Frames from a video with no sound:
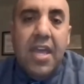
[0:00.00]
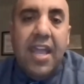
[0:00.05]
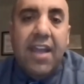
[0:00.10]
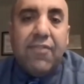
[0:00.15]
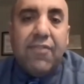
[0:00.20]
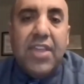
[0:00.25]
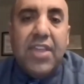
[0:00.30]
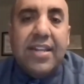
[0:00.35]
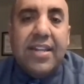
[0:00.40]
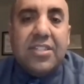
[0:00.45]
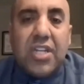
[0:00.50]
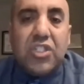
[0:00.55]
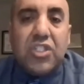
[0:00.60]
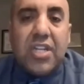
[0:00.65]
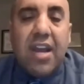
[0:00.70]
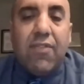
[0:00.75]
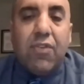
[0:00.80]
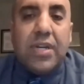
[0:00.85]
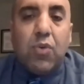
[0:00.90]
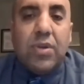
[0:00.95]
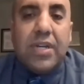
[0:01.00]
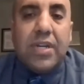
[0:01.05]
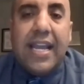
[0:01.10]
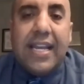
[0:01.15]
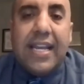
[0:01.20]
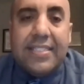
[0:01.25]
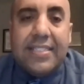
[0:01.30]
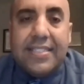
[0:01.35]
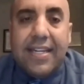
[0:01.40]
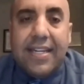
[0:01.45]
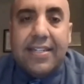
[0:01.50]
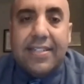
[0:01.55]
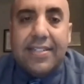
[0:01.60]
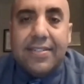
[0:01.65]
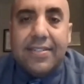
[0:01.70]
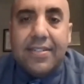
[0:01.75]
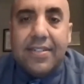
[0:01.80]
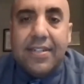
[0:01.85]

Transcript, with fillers: if they discovered what I had done.